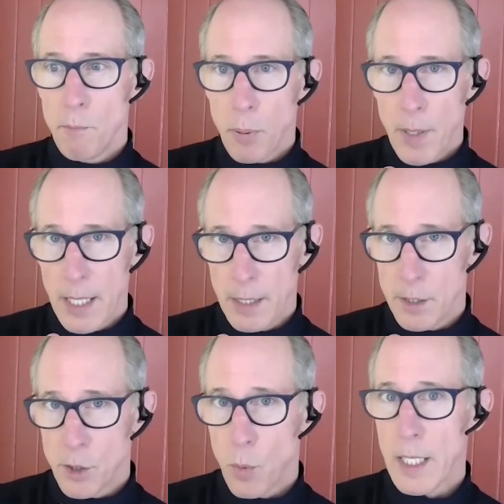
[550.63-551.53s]
paid
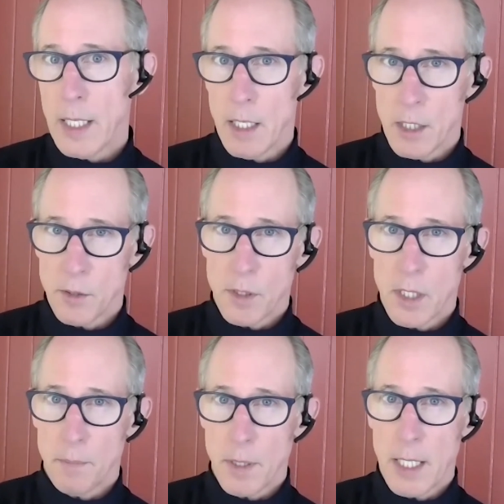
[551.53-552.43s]
$20 for
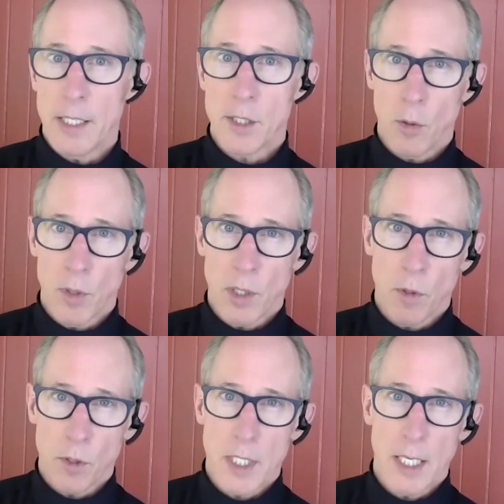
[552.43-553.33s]
something and it's only
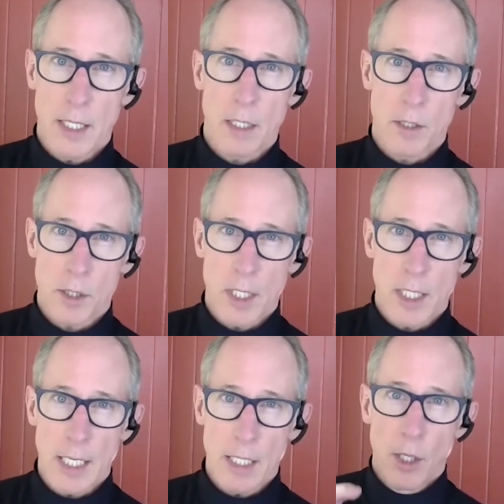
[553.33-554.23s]
worth $10
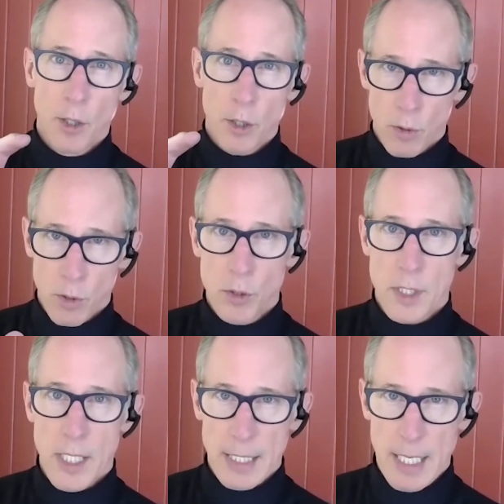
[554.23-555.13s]
today, you lose
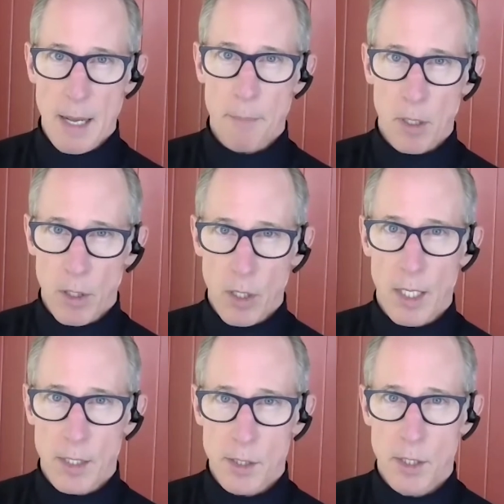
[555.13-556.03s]
that capital
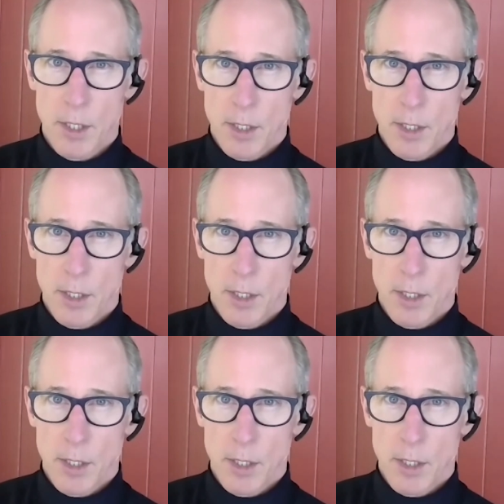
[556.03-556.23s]
loss.